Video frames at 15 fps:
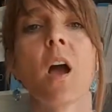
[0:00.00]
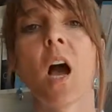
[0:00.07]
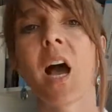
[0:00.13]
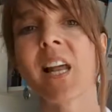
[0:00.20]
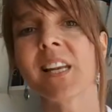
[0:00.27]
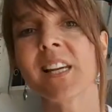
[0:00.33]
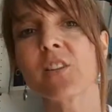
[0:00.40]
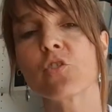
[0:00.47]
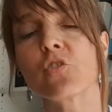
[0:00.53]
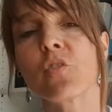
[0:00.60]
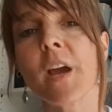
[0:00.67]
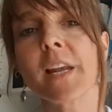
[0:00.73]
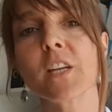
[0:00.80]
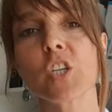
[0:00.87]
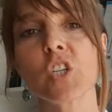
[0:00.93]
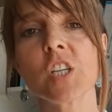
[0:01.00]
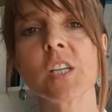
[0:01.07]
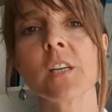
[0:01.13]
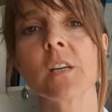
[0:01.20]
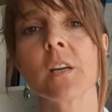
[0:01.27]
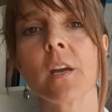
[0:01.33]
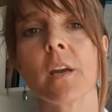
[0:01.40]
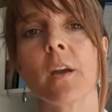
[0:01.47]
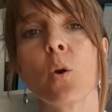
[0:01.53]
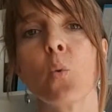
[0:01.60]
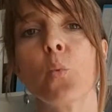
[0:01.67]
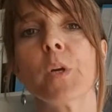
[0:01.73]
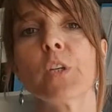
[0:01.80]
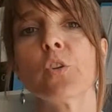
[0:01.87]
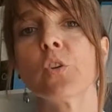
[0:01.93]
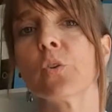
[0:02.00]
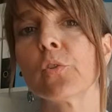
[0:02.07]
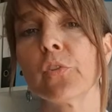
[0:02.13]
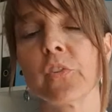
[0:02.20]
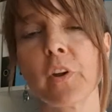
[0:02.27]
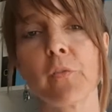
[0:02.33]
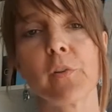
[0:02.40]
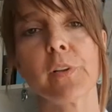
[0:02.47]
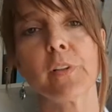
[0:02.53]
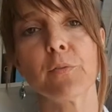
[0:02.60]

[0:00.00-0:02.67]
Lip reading: Online strategy, we do several